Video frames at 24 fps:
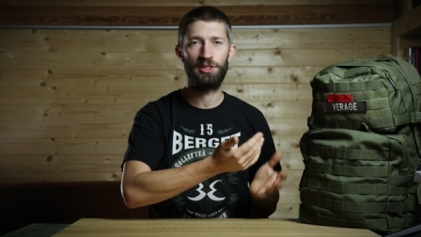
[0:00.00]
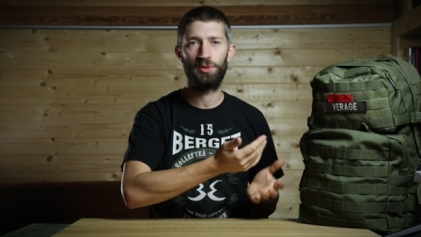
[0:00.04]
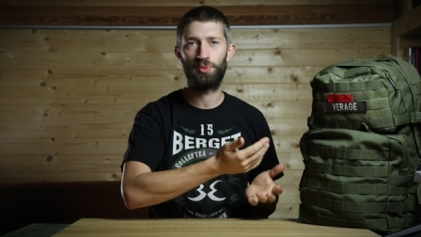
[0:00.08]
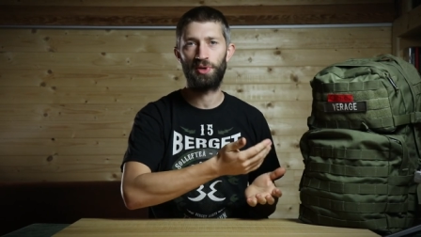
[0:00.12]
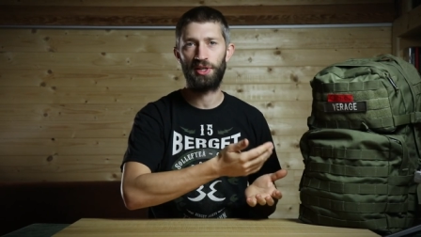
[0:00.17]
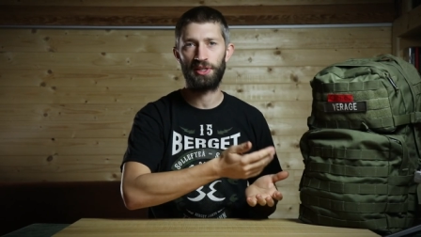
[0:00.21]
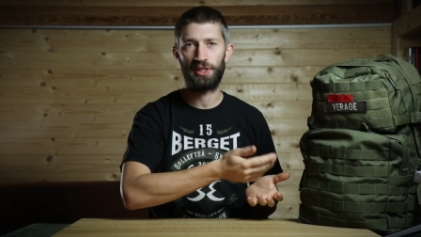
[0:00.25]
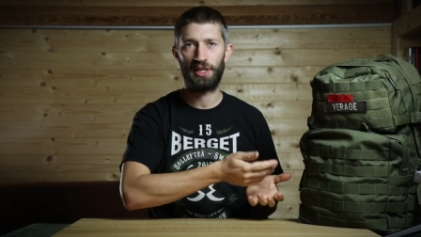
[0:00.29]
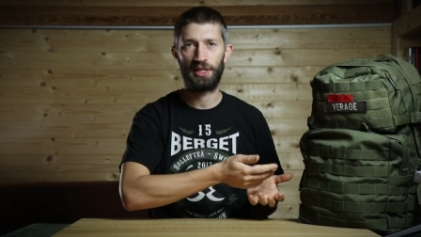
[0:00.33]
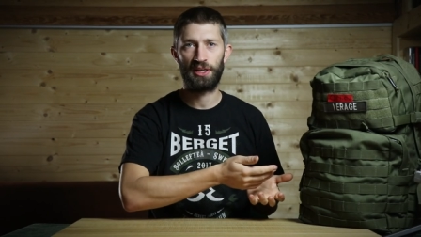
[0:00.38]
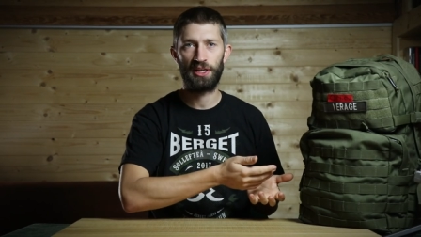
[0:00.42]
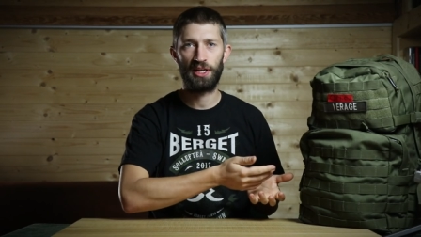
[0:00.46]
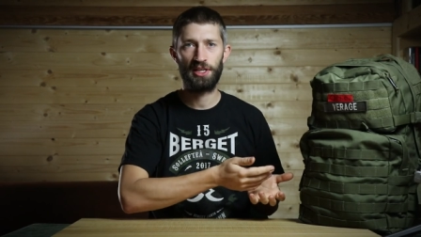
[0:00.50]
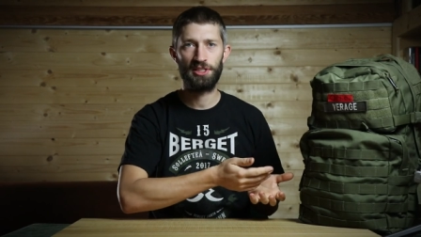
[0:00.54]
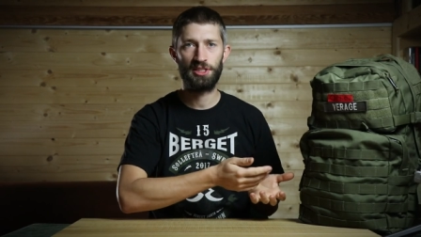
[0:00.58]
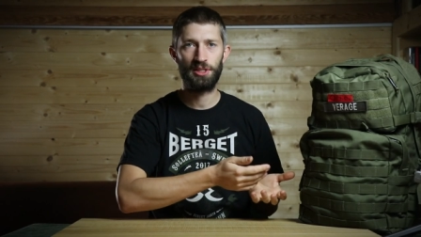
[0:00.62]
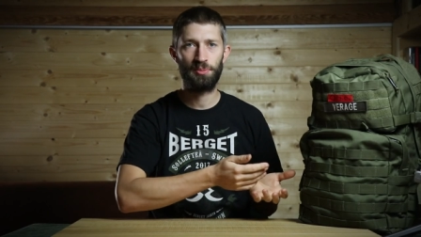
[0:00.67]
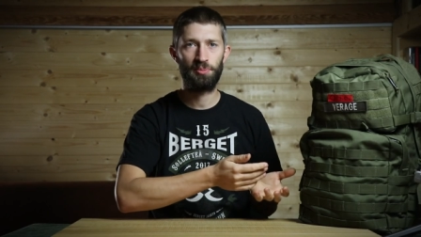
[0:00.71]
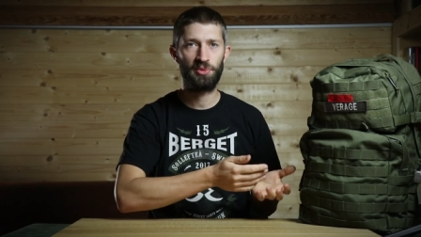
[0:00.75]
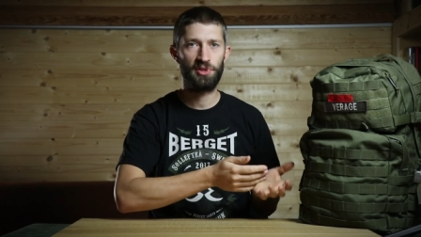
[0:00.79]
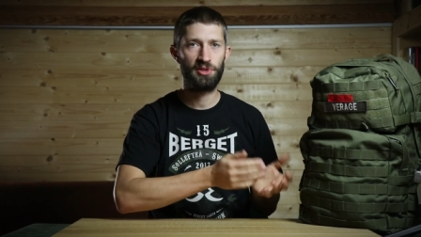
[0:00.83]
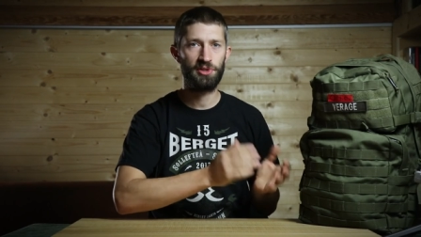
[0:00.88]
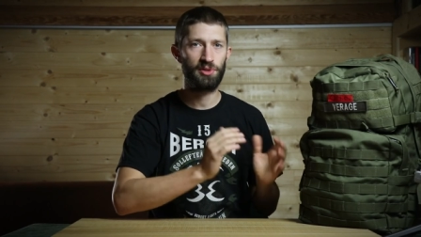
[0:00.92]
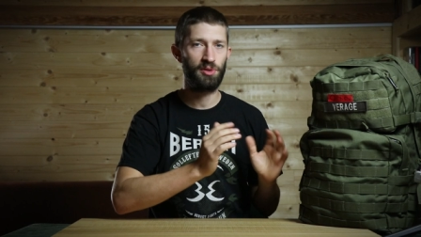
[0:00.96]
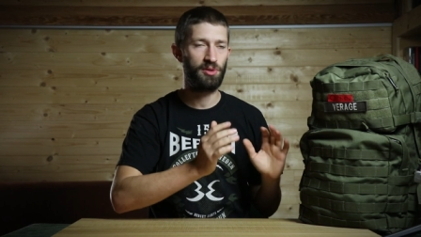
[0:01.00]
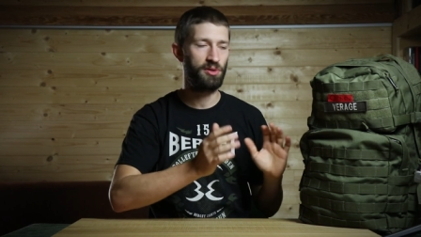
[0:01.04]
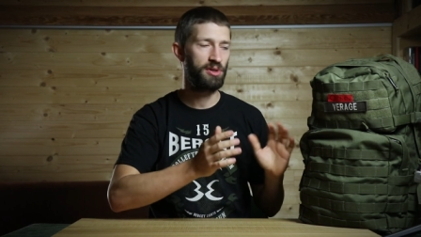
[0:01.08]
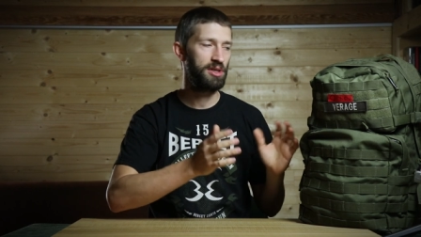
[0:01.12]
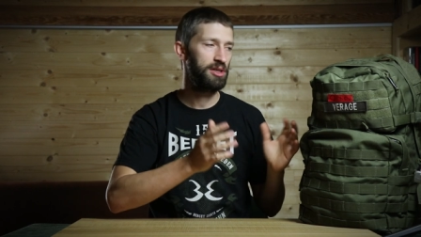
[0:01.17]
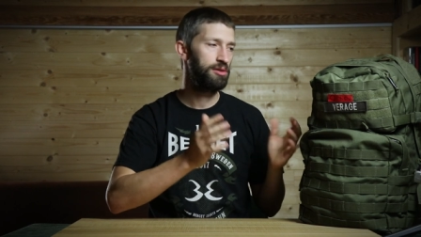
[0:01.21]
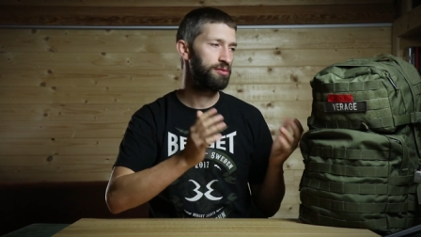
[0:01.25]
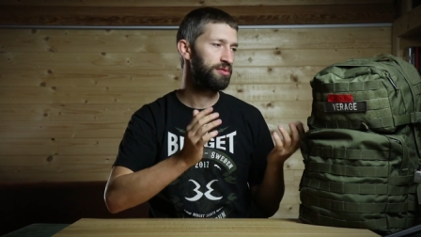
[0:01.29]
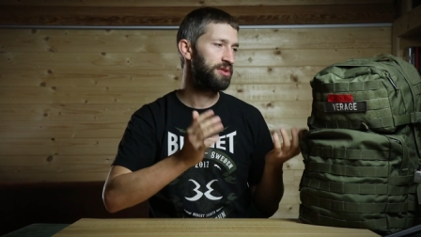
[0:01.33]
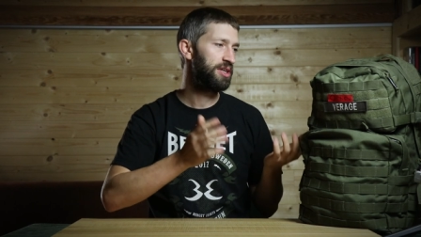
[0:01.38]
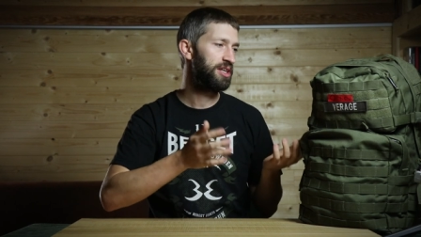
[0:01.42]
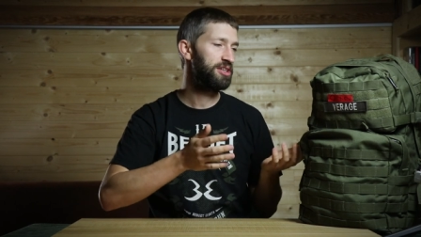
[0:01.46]
the YKK zippers or
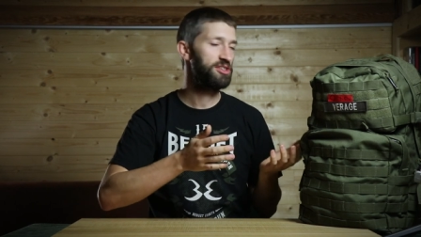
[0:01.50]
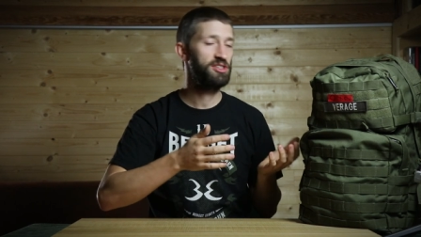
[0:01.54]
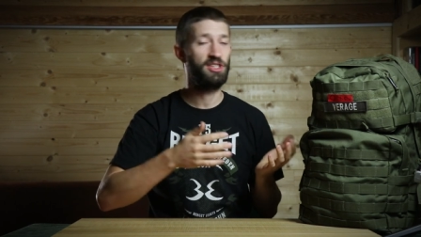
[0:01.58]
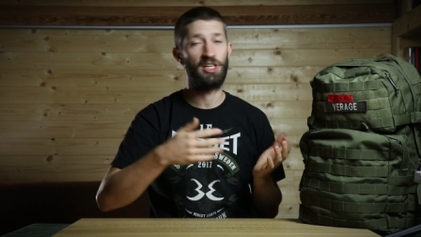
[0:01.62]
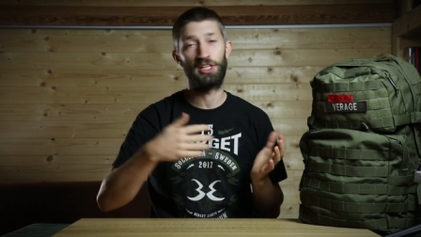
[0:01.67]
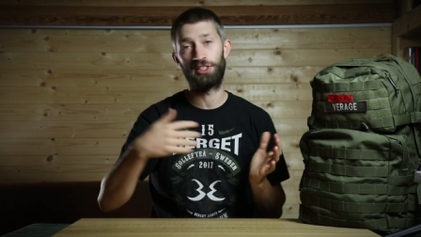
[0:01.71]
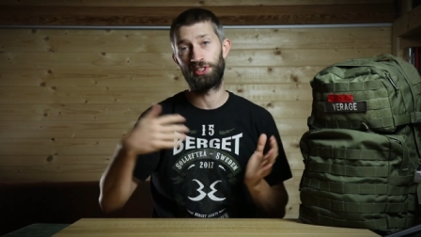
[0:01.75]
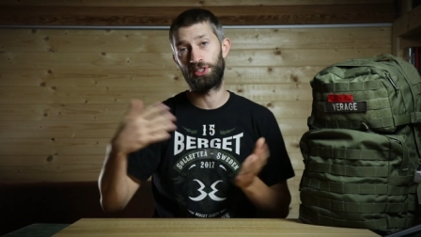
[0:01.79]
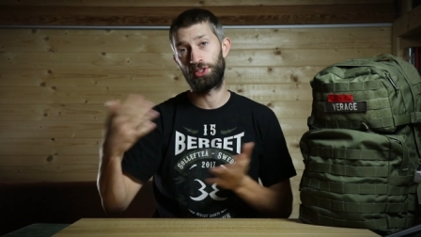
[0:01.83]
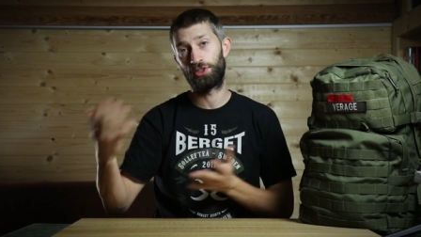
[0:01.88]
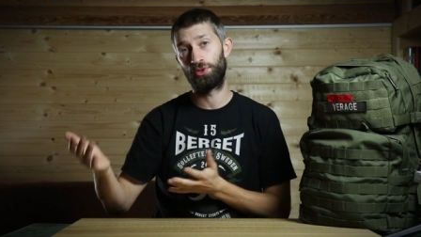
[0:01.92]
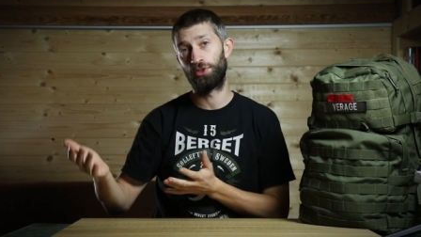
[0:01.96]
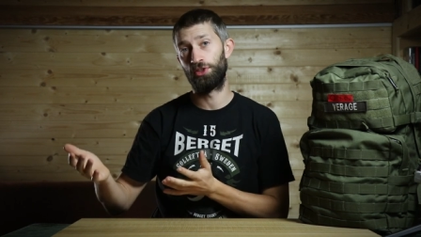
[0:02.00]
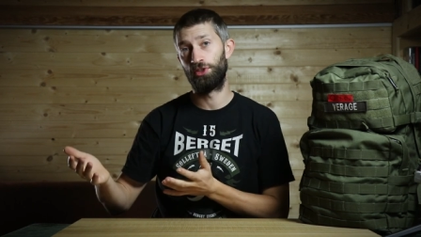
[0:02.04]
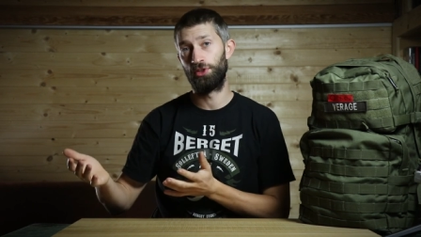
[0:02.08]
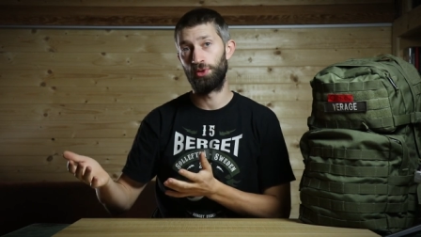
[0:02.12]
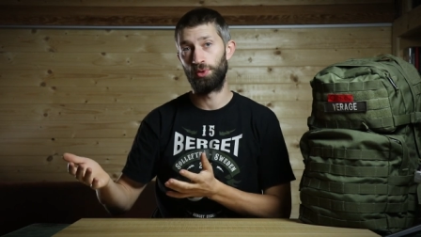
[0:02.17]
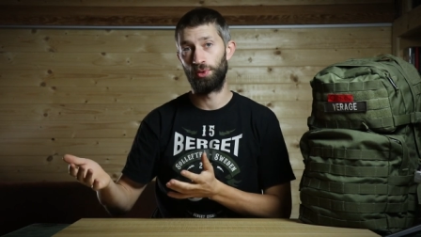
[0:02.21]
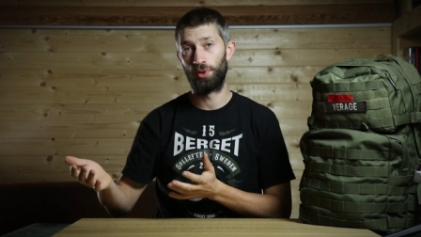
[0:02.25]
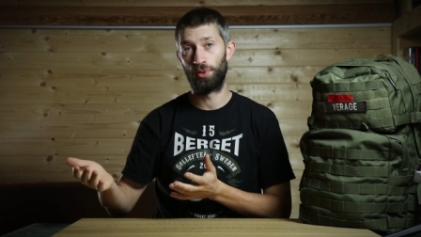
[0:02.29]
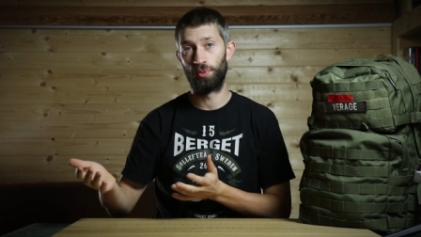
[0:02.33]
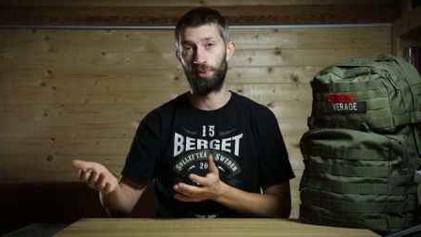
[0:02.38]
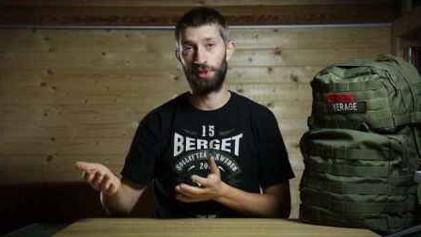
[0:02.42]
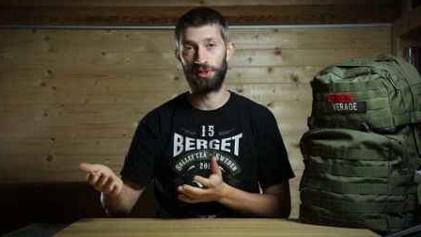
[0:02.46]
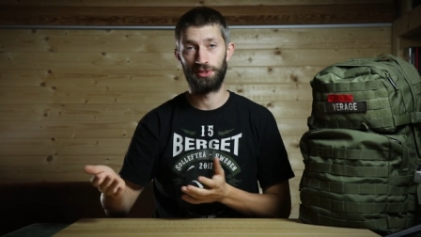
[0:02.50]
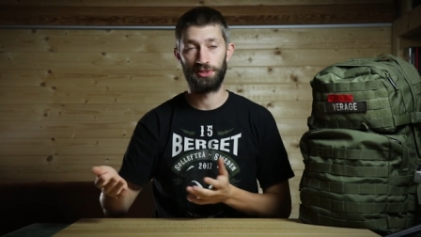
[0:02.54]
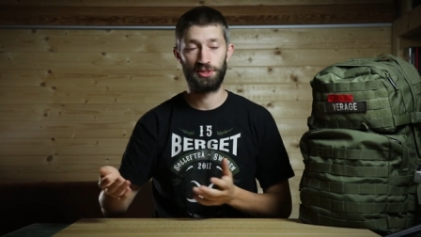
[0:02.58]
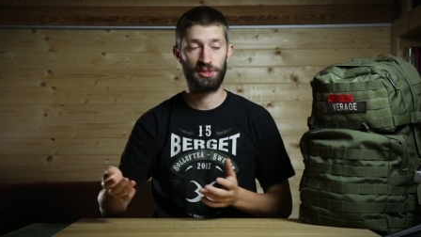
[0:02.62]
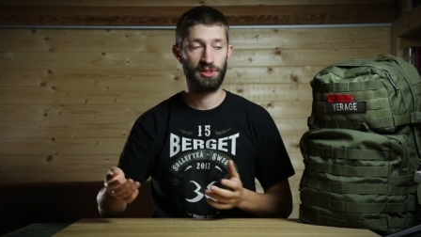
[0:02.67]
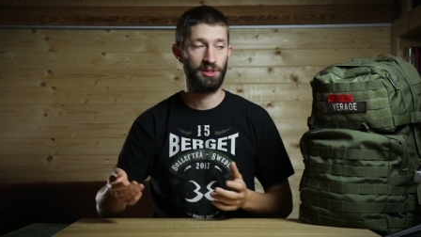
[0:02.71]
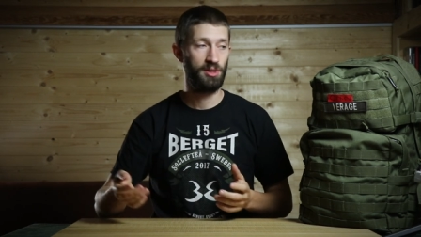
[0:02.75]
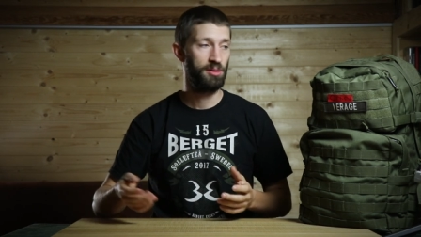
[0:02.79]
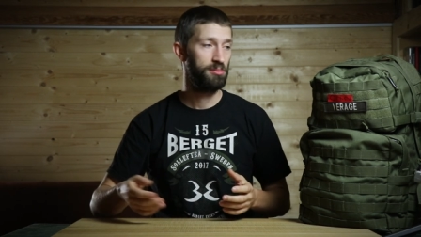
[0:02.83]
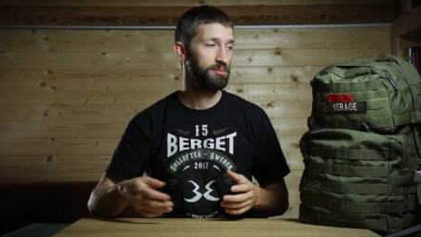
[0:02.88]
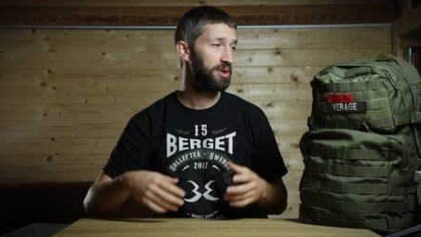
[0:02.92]
if they changed it to the newer ones.